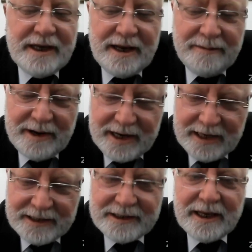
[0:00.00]
is a
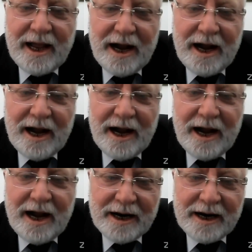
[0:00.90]
Lebanese
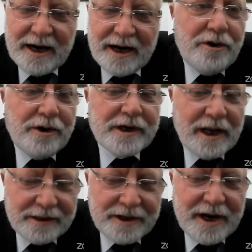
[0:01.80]
act in the
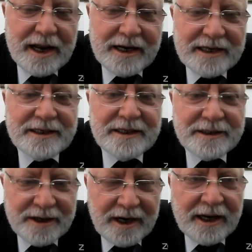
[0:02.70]
whole country
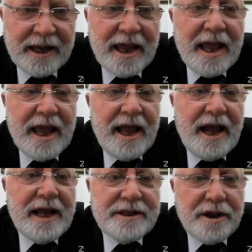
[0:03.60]
against Israeli
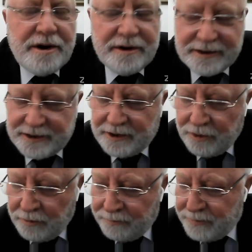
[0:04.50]
and terrorist
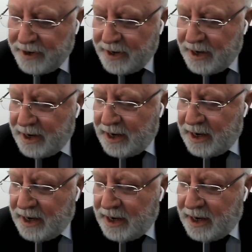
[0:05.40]
group.
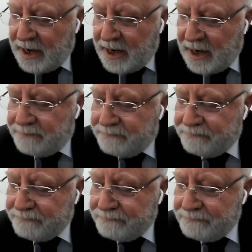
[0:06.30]

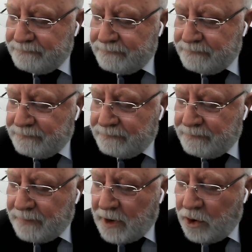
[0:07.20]
And
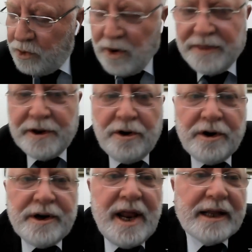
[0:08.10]

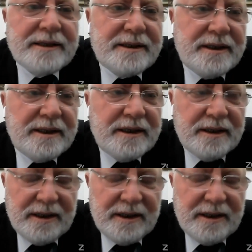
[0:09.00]
whether or not